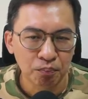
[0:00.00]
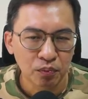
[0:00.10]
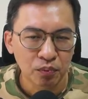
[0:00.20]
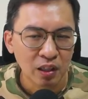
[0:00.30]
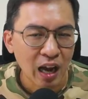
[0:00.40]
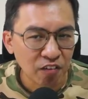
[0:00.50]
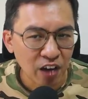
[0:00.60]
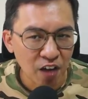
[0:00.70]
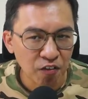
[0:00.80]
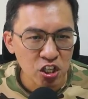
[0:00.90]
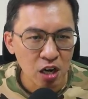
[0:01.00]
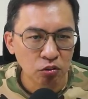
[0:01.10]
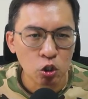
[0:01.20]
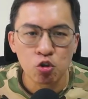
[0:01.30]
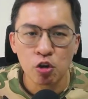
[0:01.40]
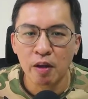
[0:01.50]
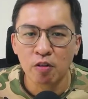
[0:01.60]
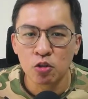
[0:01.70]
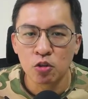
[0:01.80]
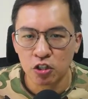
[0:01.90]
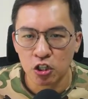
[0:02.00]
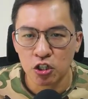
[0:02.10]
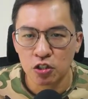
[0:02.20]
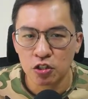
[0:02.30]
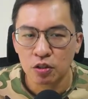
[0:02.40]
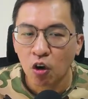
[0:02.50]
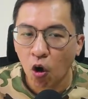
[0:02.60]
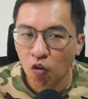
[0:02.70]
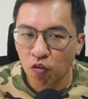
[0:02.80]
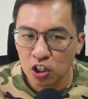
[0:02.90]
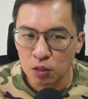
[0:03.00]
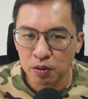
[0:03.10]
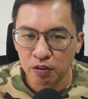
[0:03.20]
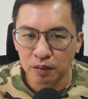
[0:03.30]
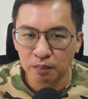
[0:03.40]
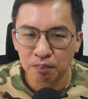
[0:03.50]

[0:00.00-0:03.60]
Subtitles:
I've averaged out the 3 bedroom transactions over this period,